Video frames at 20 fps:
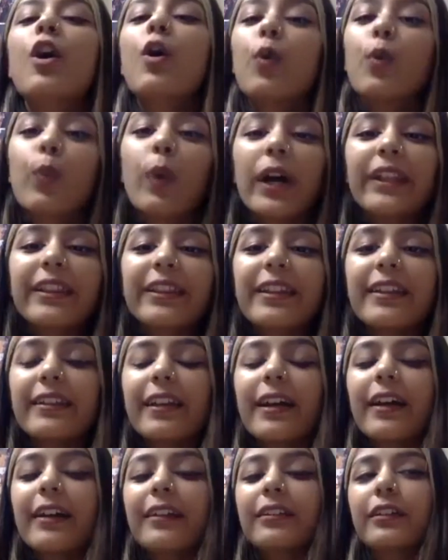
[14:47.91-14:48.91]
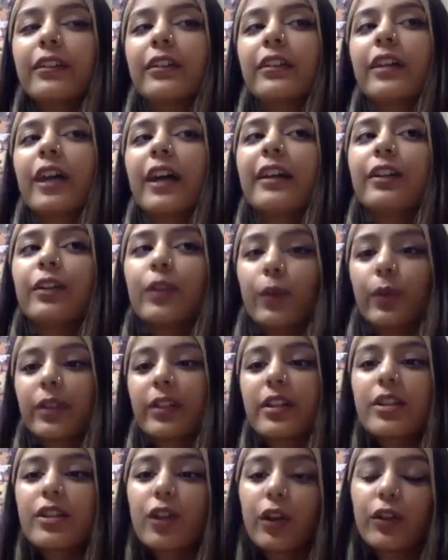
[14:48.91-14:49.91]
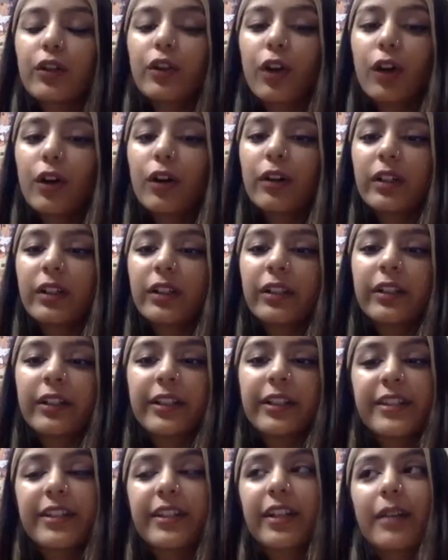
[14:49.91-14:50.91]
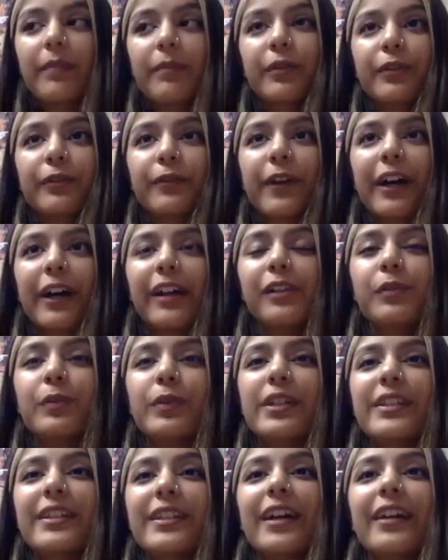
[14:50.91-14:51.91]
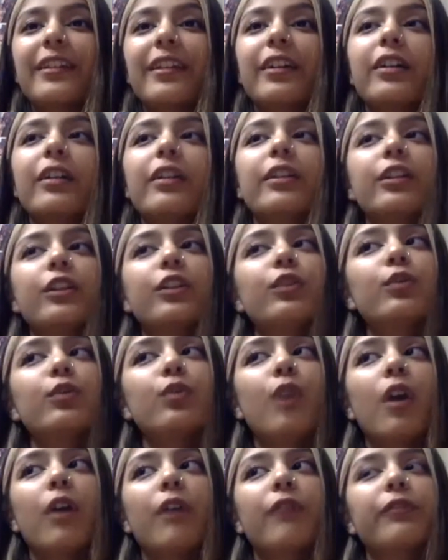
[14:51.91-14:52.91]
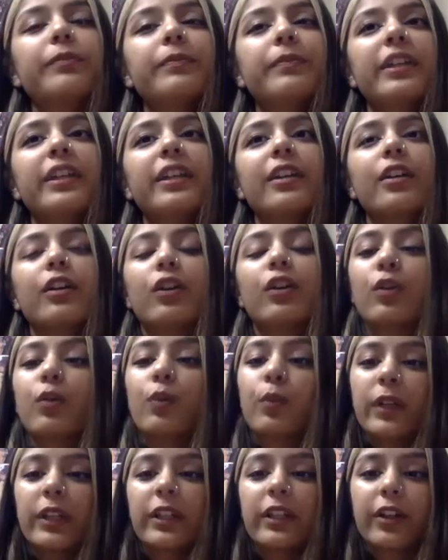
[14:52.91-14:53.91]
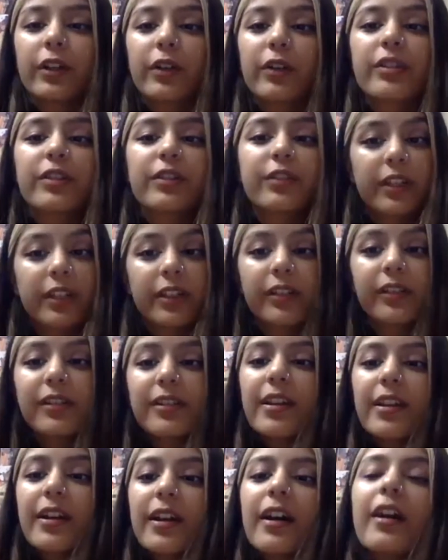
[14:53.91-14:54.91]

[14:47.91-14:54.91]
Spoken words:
one thing that I noticed on your Instagram profile was that you often make videos, reels